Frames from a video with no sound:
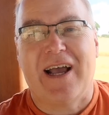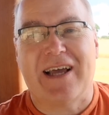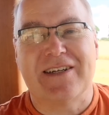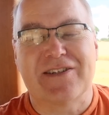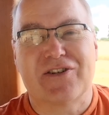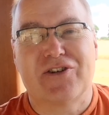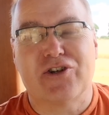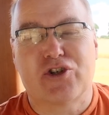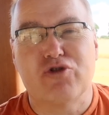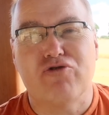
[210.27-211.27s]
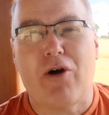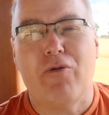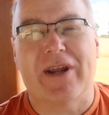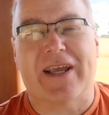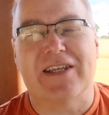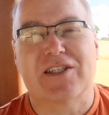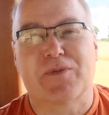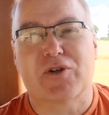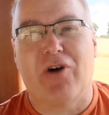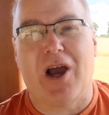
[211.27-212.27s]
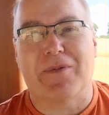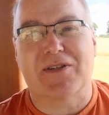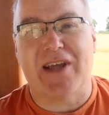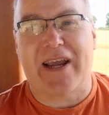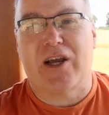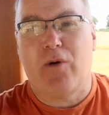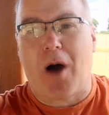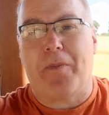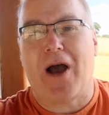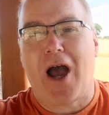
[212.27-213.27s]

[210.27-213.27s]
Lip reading: and controlling his subscribers, saying, go up,